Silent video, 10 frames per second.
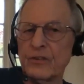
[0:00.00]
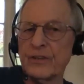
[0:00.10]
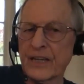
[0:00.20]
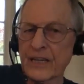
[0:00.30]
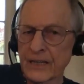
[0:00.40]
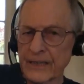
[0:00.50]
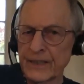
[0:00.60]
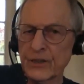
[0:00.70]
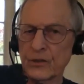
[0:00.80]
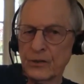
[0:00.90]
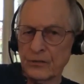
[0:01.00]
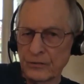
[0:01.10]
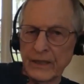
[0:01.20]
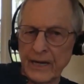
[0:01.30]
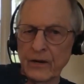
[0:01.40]
the clinical
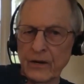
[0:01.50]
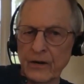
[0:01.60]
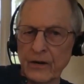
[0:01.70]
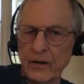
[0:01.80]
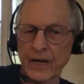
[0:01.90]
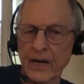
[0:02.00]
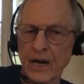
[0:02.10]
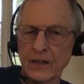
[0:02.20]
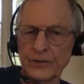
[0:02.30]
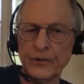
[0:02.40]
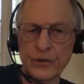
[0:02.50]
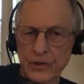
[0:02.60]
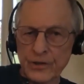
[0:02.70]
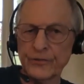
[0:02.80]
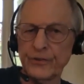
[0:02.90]
area of psychology you're going
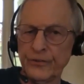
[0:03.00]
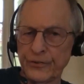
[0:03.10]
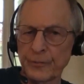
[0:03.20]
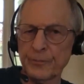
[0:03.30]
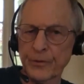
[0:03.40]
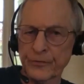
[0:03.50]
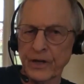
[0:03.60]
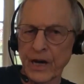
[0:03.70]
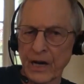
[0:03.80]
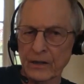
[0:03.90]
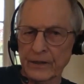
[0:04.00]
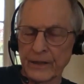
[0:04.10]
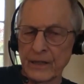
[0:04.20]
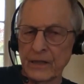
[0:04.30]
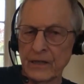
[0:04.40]
to see subpersonality
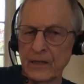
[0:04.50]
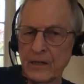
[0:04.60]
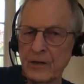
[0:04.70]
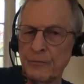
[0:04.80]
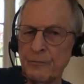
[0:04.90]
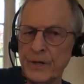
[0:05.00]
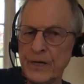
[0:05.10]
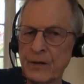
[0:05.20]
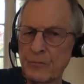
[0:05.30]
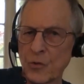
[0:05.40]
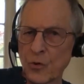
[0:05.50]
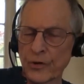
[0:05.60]
be a more